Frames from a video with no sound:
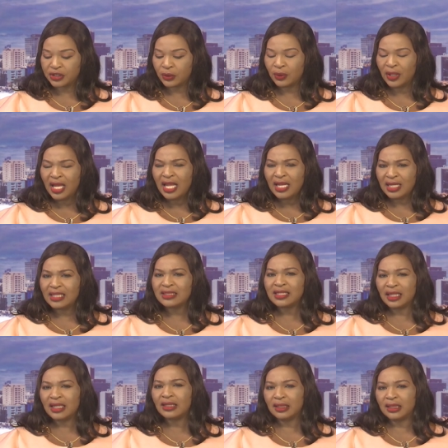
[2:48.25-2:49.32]
So let's
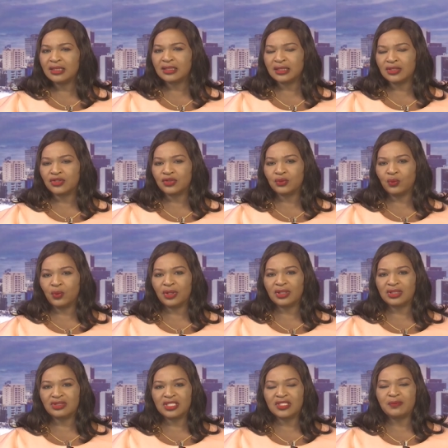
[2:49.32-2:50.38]
take a listen to
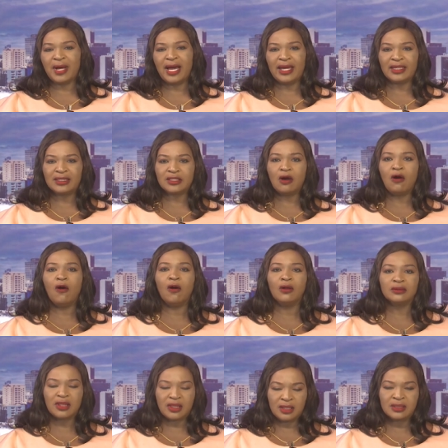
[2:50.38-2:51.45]
what transpired
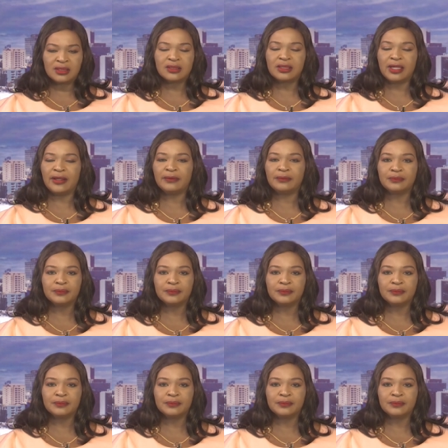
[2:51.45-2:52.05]
on Thursday.